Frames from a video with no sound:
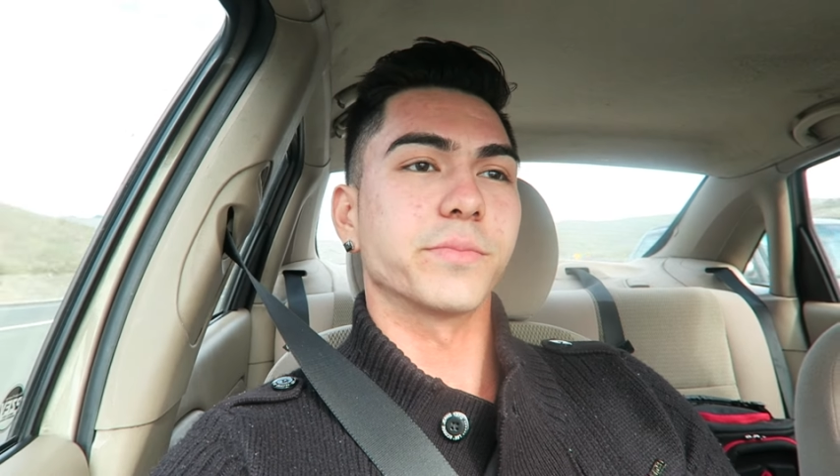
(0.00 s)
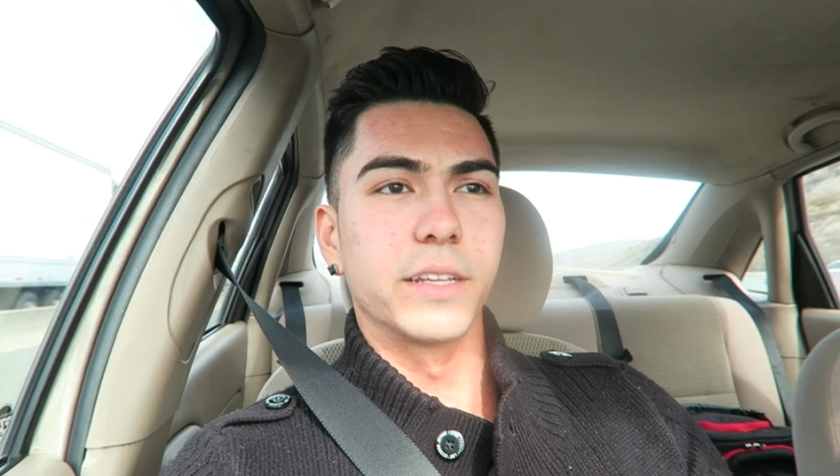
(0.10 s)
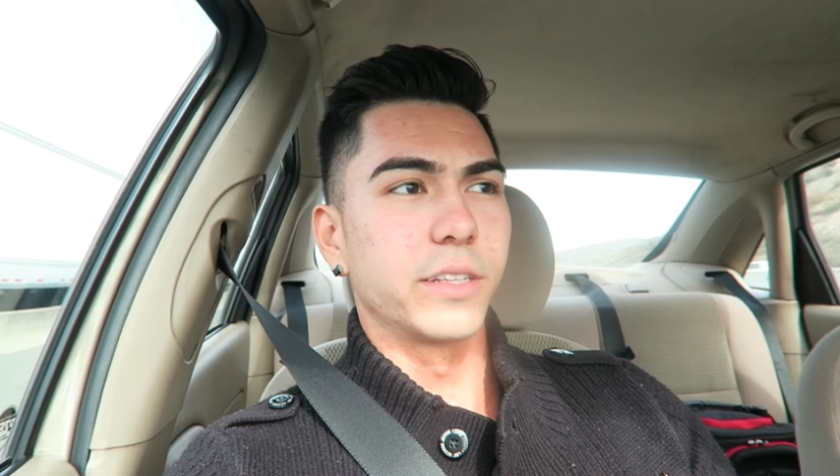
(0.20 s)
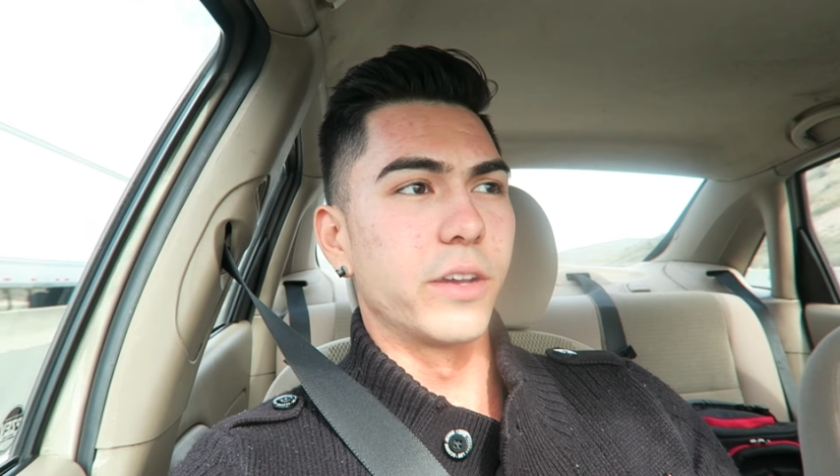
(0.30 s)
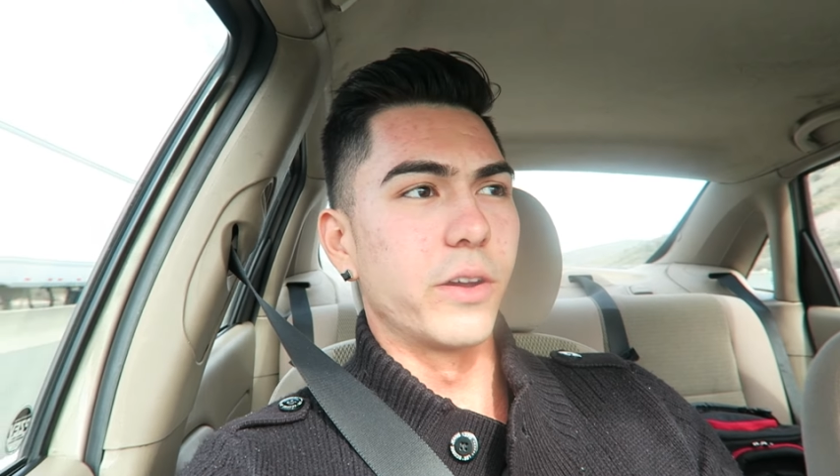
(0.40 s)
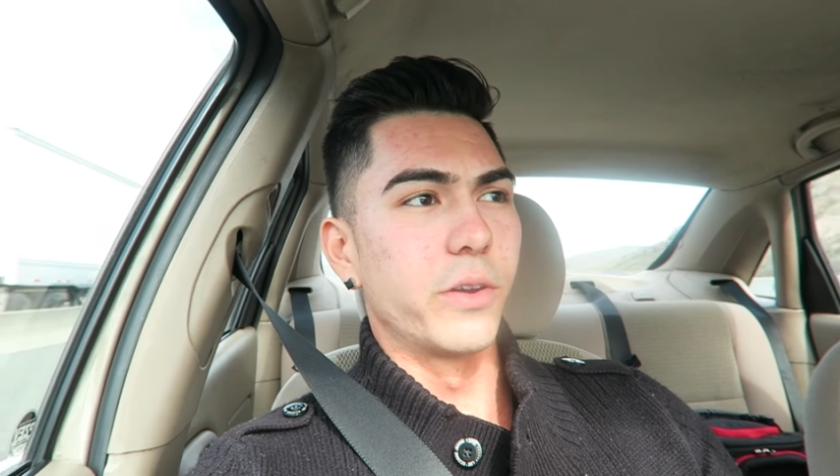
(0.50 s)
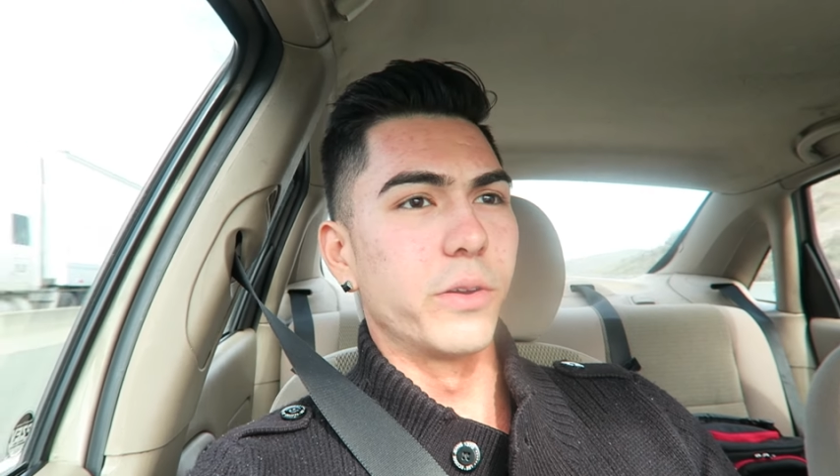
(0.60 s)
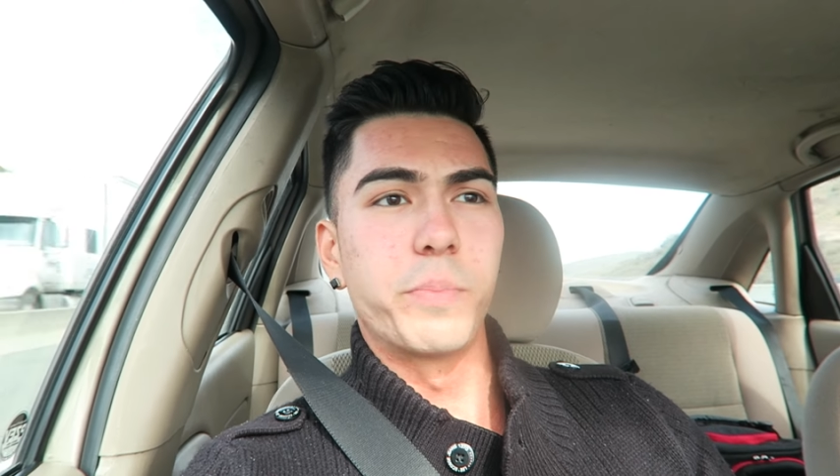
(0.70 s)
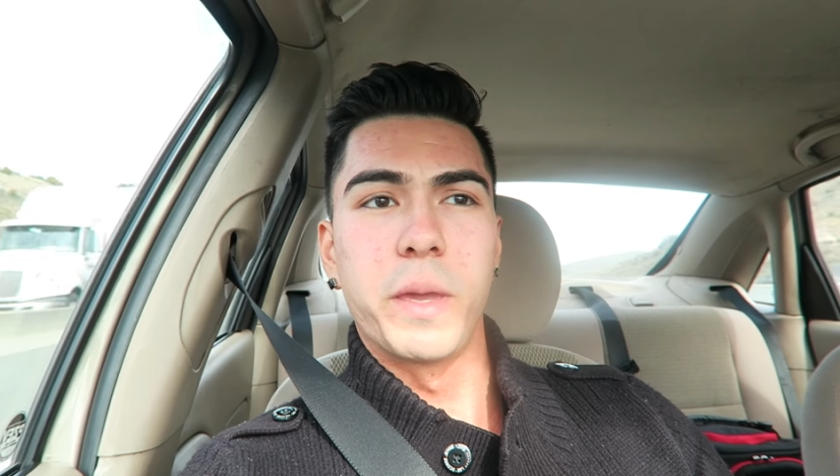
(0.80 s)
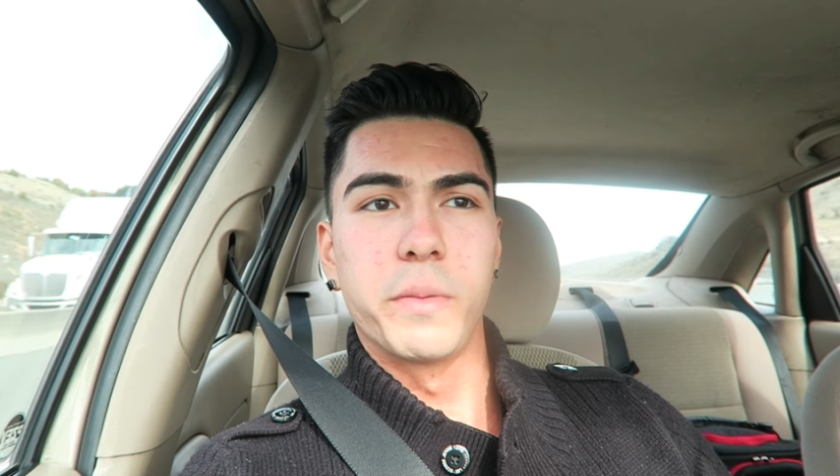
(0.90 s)
get to
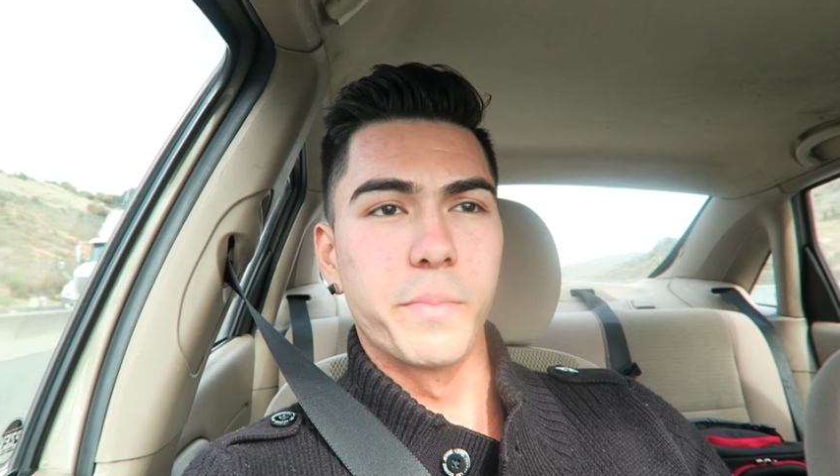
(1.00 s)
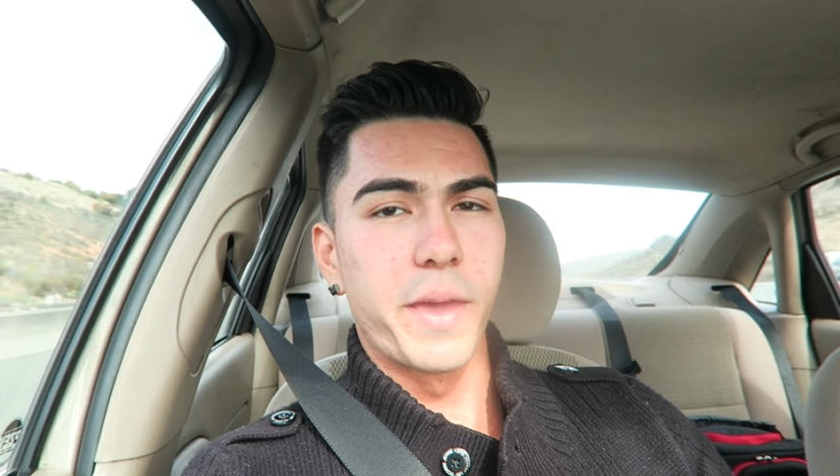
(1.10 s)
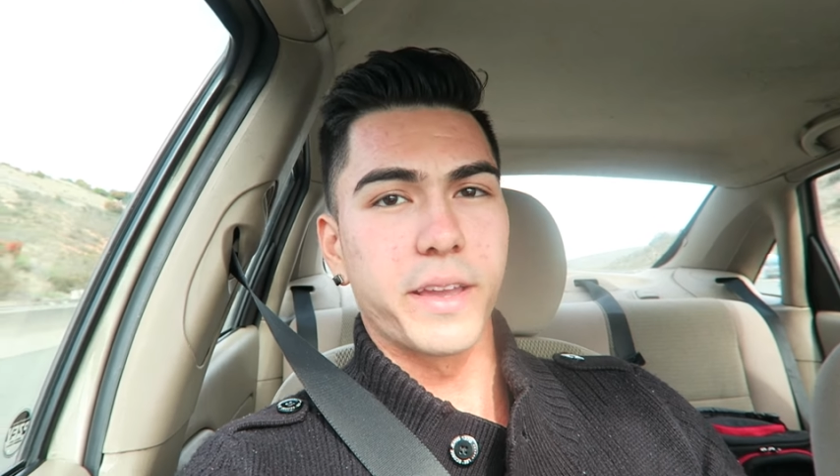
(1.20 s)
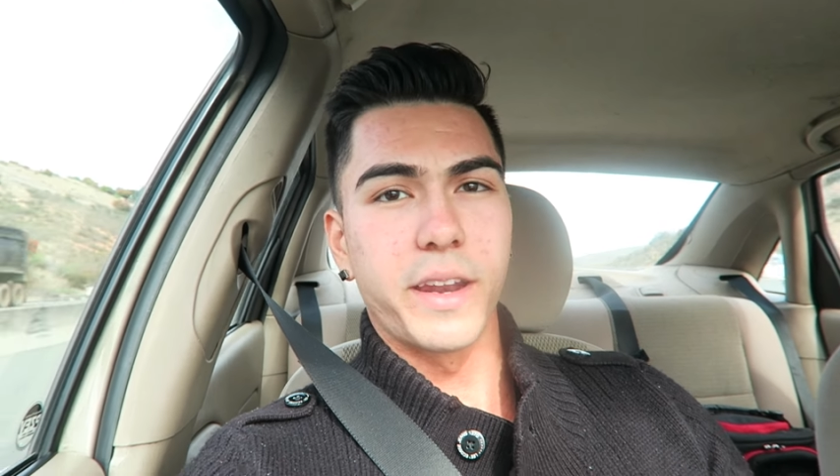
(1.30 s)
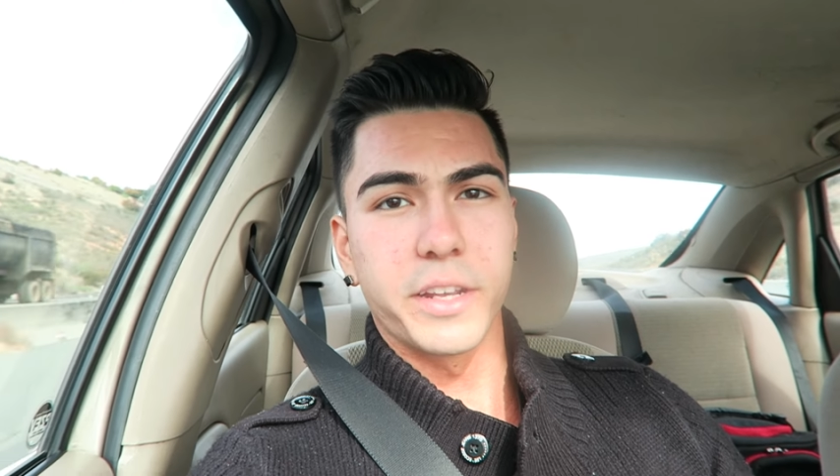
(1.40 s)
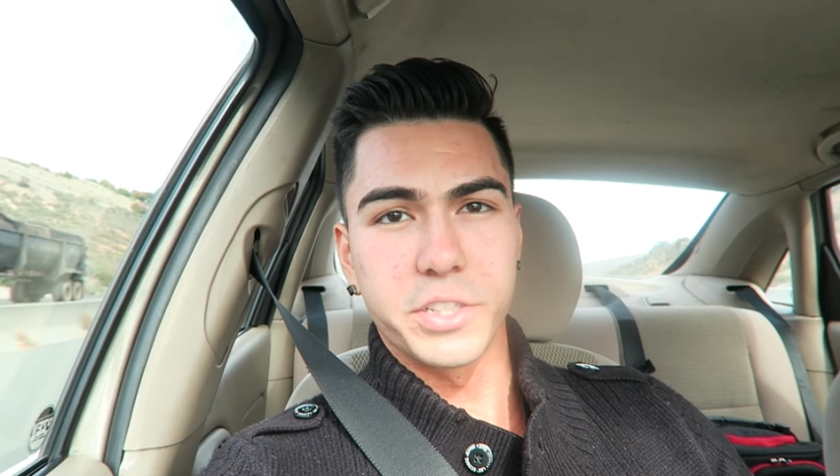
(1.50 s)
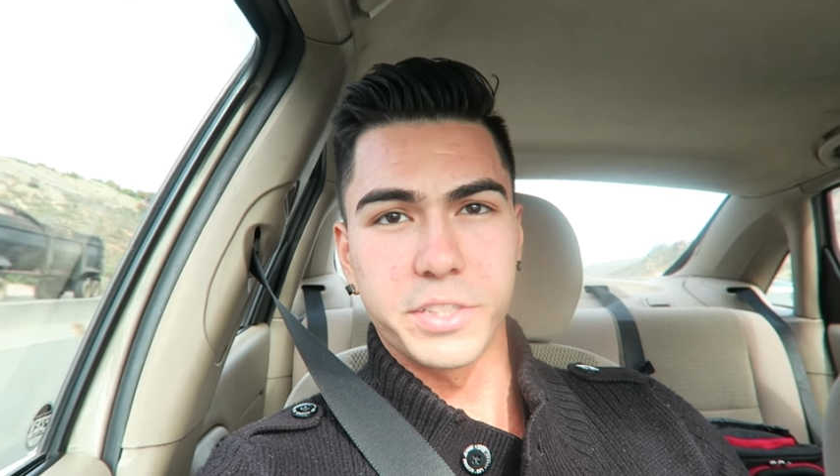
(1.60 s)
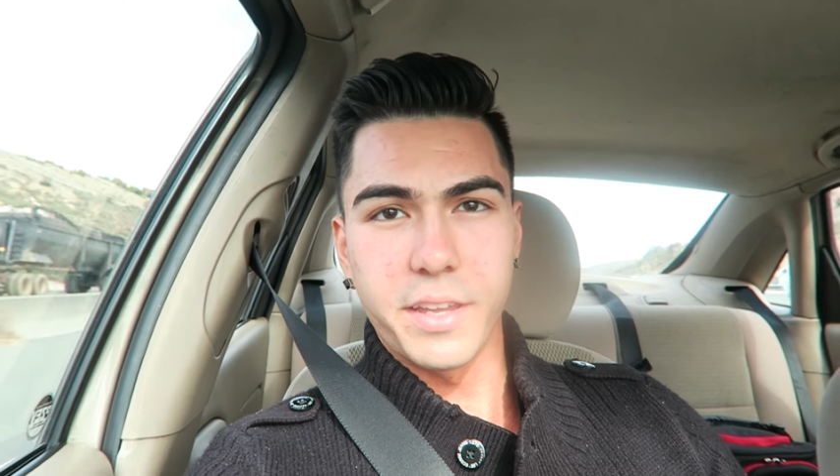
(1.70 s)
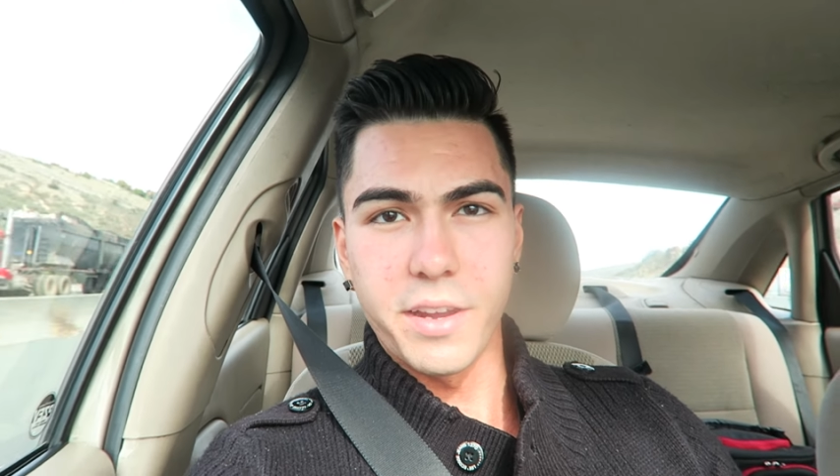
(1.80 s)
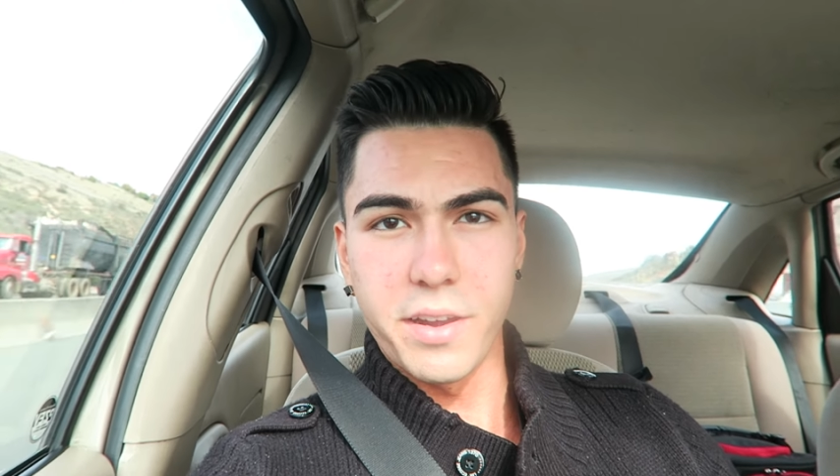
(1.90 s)
know people, make
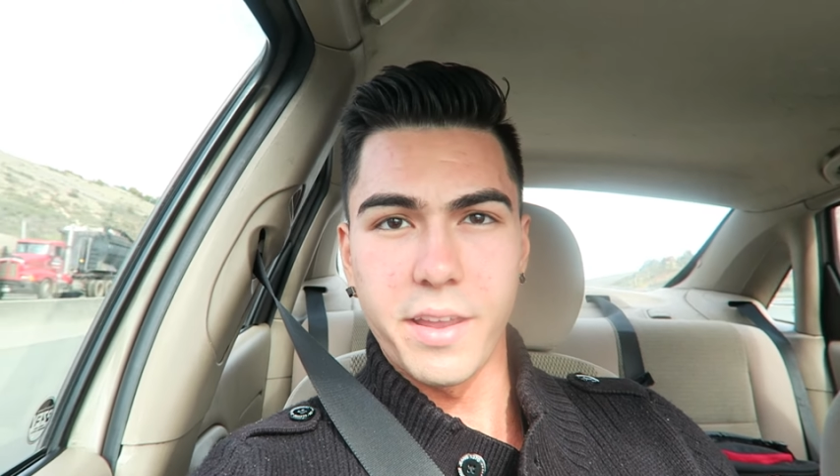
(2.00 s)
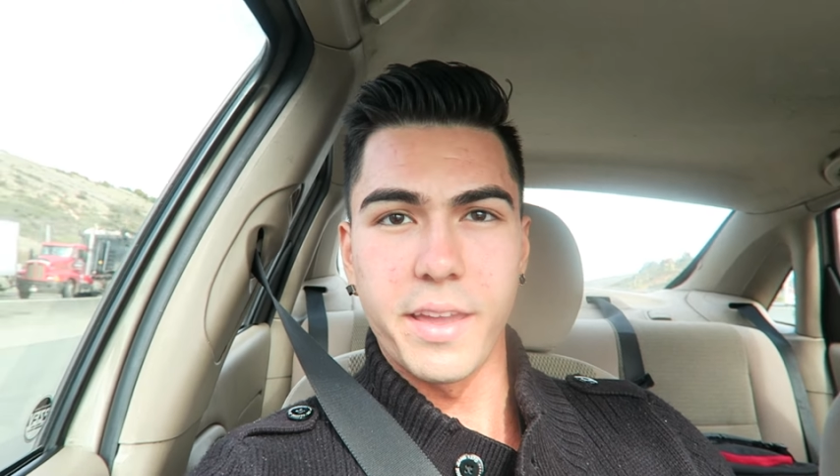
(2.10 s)
connections there,